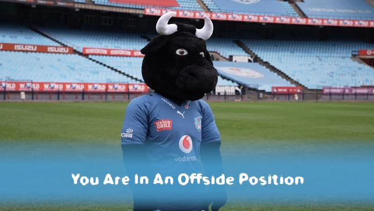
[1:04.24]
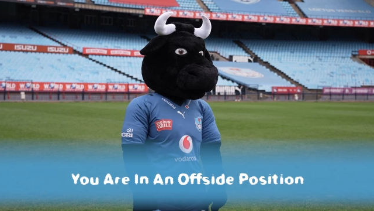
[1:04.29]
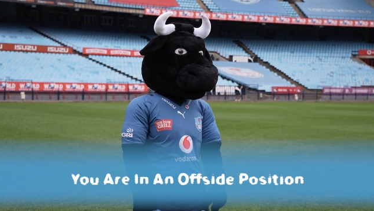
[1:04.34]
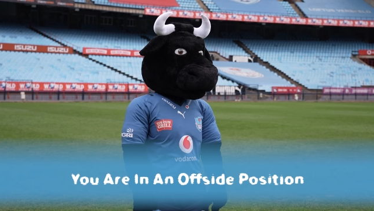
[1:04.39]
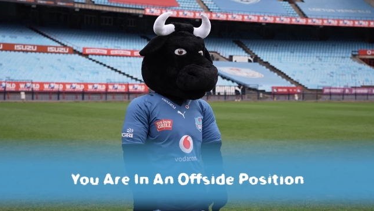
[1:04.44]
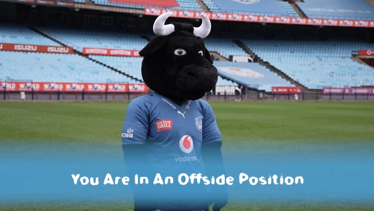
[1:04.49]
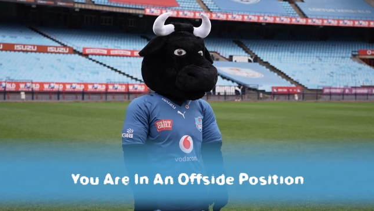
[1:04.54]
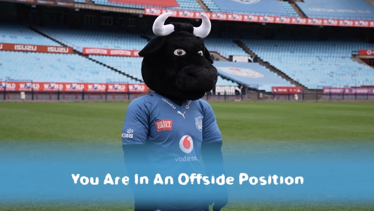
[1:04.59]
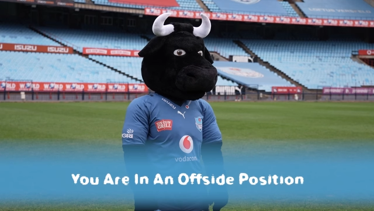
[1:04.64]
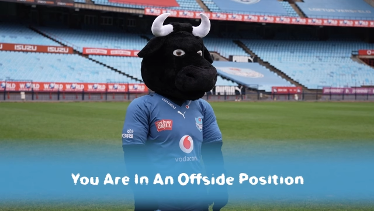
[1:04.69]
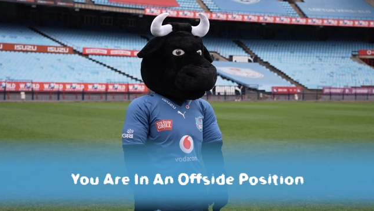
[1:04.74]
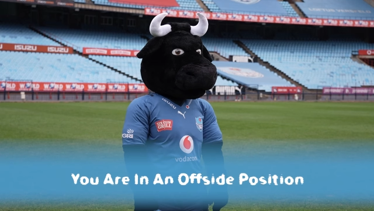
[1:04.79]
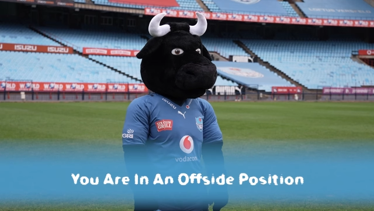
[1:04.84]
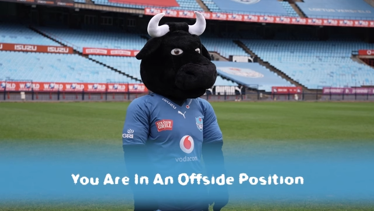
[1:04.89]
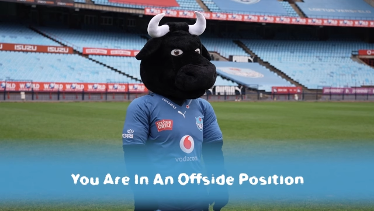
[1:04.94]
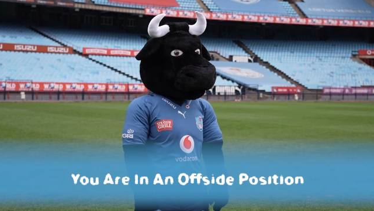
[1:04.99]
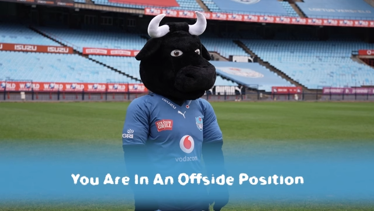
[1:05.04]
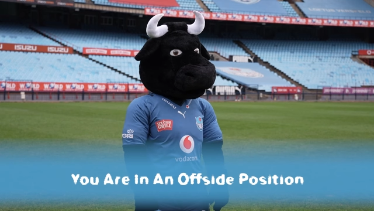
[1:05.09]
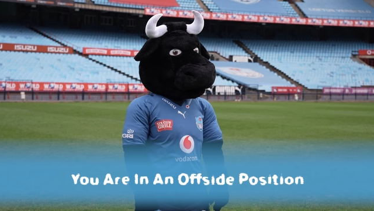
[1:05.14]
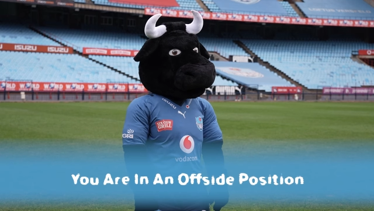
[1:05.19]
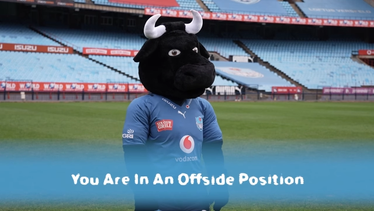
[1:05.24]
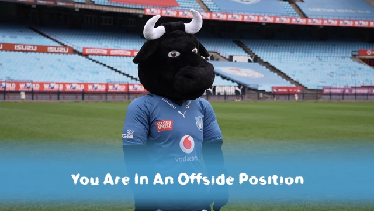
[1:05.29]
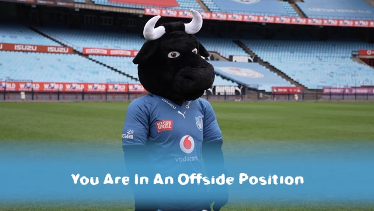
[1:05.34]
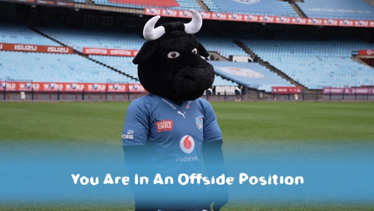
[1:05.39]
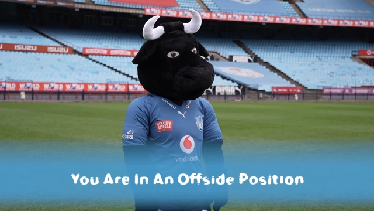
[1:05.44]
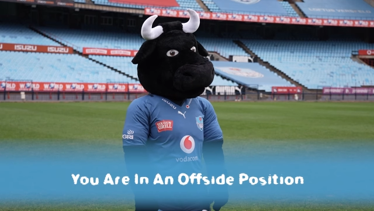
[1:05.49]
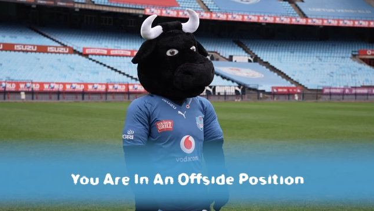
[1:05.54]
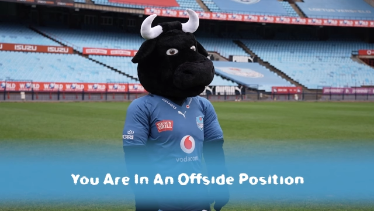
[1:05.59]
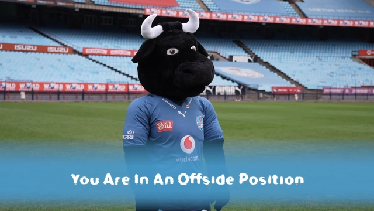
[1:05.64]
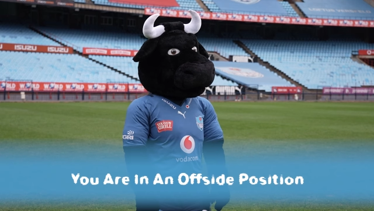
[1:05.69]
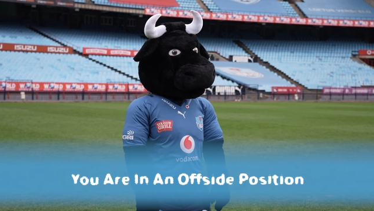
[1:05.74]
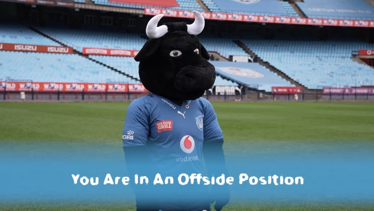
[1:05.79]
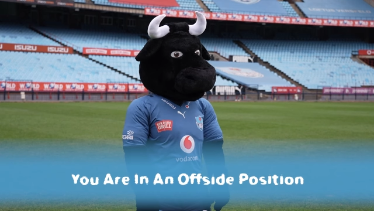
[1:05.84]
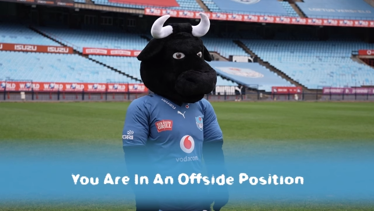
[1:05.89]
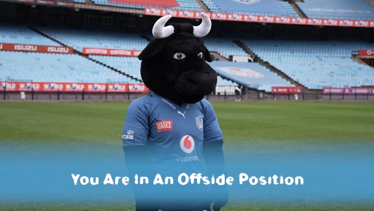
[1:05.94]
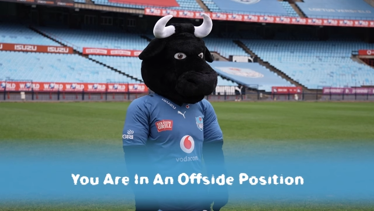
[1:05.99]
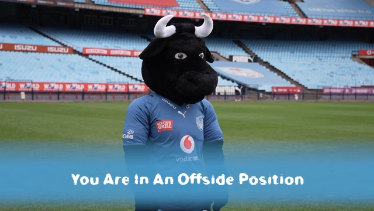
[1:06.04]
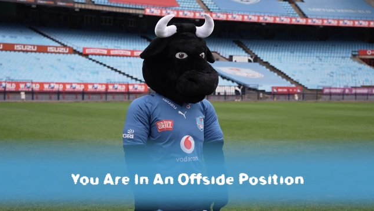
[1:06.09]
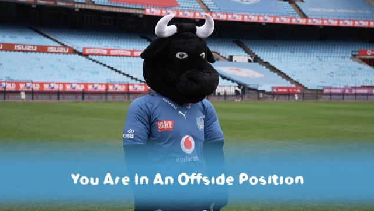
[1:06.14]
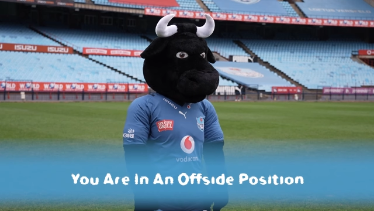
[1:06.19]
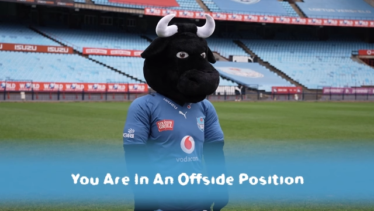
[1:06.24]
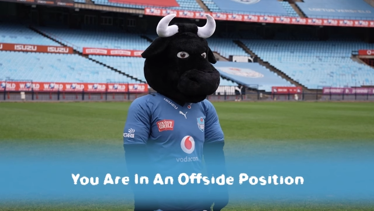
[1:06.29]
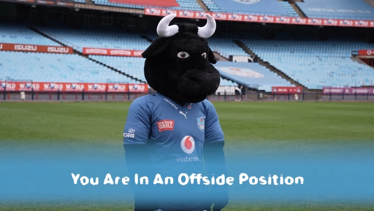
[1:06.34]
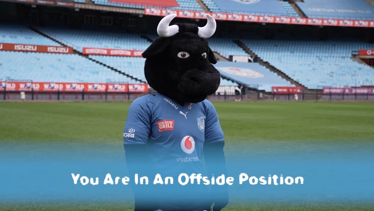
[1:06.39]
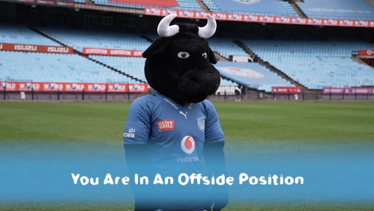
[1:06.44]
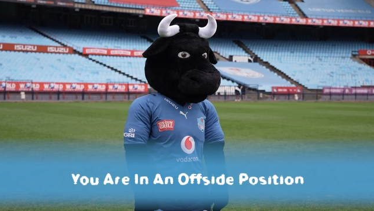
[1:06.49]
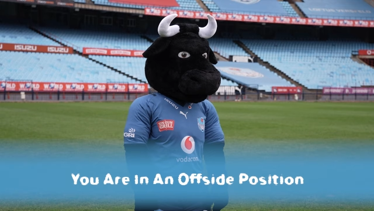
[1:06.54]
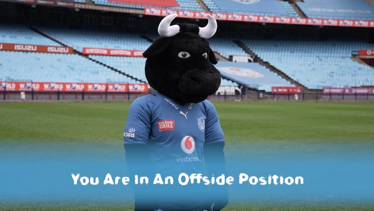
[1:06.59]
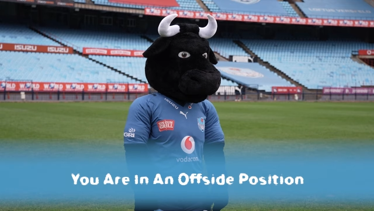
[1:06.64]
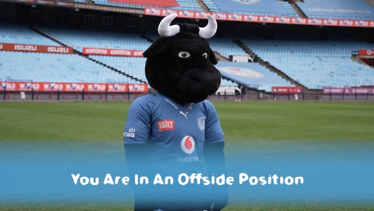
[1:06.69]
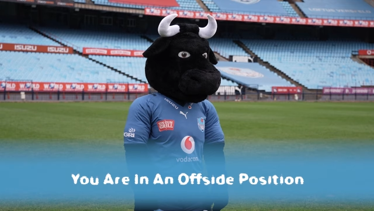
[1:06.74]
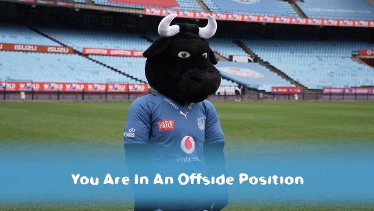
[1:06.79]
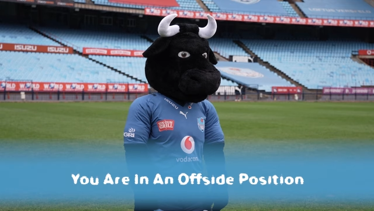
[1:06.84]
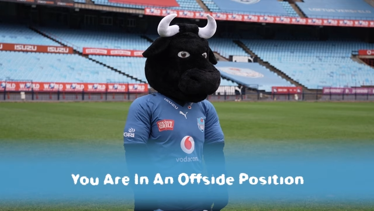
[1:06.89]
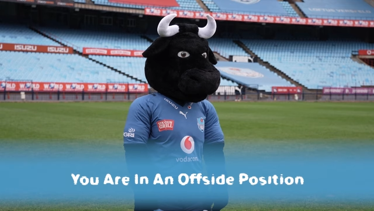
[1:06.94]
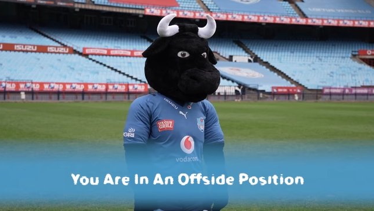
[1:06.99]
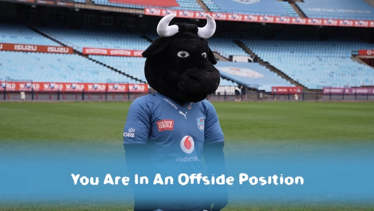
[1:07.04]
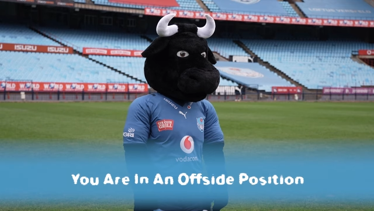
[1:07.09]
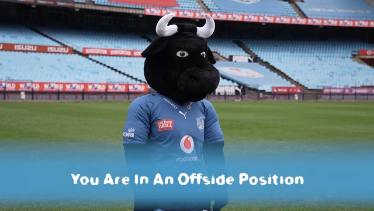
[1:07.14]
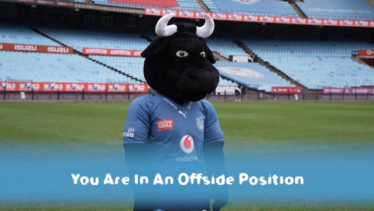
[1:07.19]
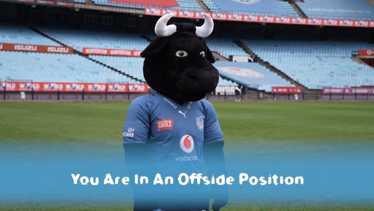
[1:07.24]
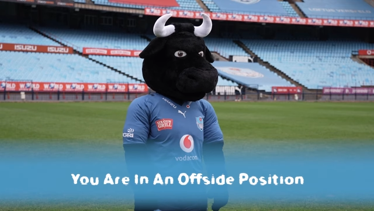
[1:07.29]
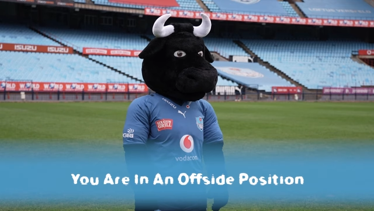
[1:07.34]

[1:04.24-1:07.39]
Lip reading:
Nobody's mouth can be seen.